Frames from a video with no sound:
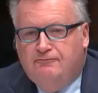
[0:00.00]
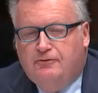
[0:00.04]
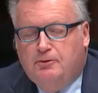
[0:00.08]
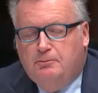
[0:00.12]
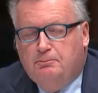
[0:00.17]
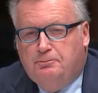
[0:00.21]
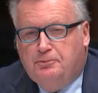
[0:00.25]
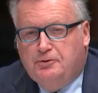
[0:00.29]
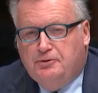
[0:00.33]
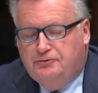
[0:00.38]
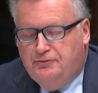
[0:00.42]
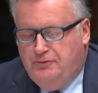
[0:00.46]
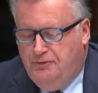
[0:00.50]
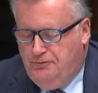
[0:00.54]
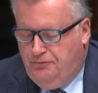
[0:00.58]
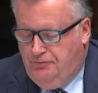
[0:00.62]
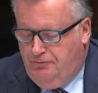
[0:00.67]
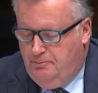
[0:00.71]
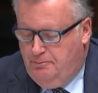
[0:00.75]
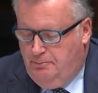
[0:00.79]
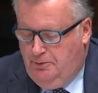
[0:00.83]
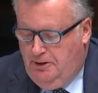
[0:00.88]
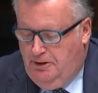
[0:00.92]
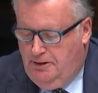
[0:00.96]
From
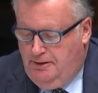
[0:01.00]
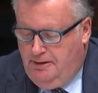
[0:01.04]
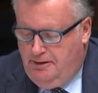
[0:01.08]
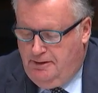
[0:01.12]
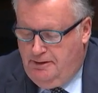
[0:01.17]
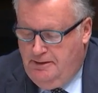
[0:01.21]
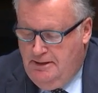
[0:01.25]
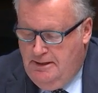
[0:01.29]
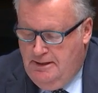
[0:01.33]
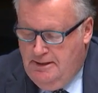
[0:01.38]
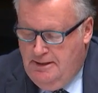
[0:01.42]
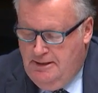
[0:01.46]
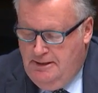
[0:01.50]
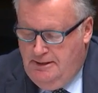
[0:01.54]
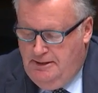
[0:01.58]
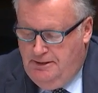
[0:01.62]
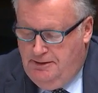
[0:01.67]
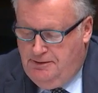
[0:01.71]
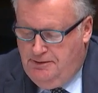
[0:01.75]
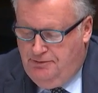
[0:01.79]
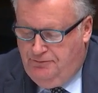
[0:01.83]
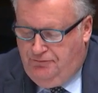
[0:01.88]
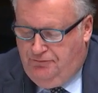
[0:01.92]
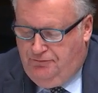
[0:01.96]
participating
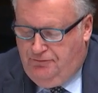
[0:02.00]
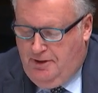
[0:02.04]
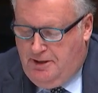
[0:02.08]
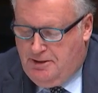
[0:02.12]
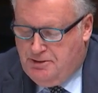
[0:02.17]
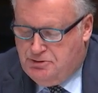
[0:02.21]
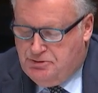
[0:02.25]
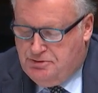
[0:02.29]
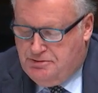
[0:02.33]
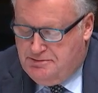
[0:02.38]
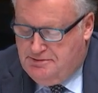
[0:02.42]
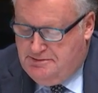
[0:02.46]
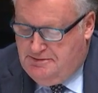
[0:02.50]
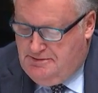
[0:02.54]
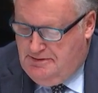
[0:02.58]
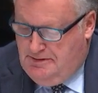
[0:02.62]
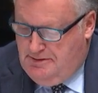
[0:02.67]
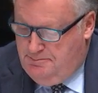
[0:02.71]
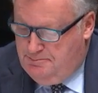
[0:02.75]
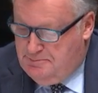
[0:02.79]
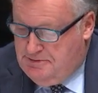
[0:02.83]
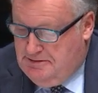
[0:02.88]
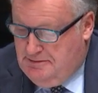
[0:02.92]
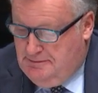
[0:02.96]
in its sanctioned
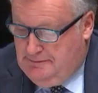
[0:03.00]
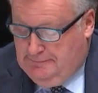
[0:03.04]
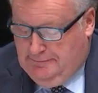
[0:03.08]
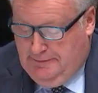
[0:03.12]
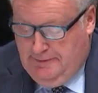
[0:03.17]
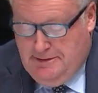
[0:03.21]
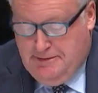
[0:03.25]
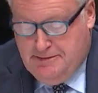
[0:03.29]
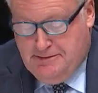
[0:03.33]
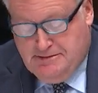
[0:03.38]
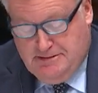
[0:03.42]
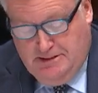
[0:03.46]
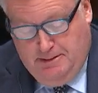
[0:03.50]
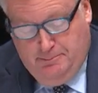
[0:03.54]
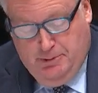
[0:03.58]
teams and leagues.